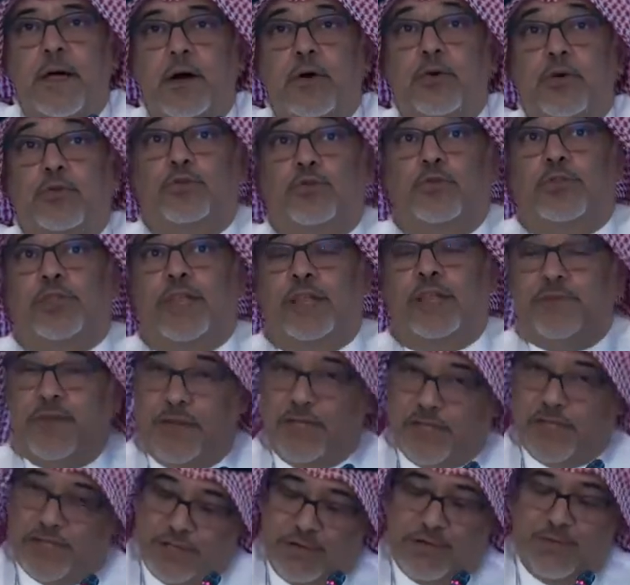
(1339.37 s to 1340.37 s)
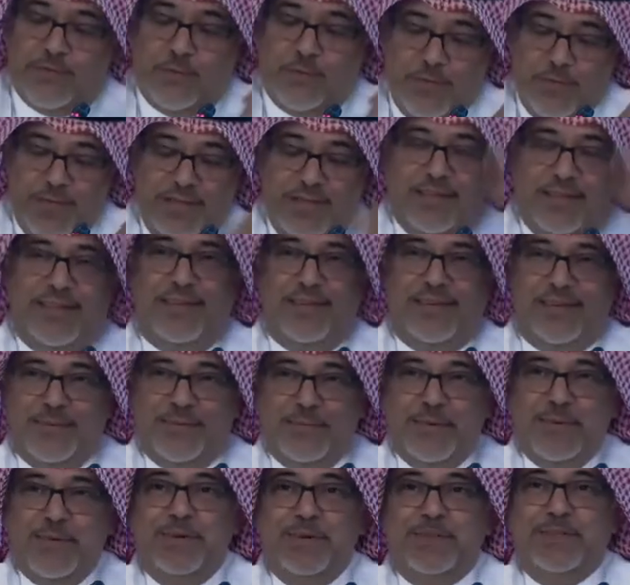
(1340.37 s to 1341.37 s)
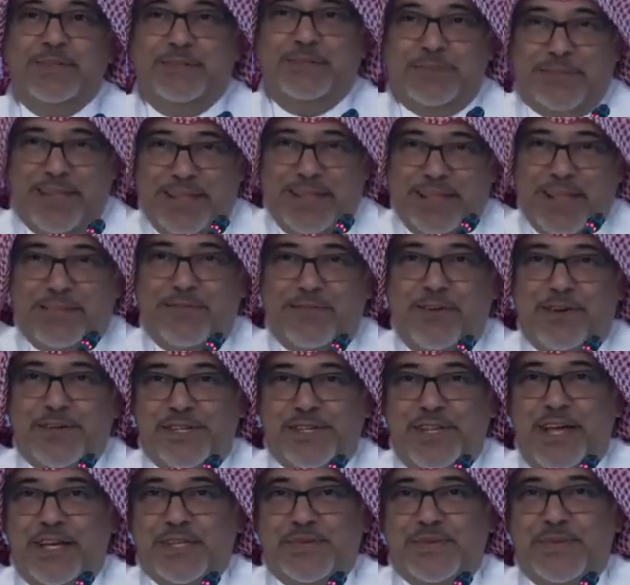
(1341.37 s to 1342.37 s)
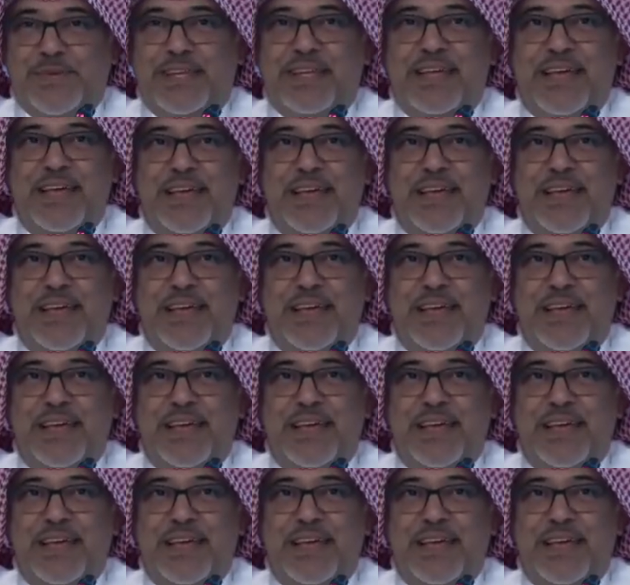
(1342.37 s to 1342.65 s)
Or took that function, we want them to take that function actually,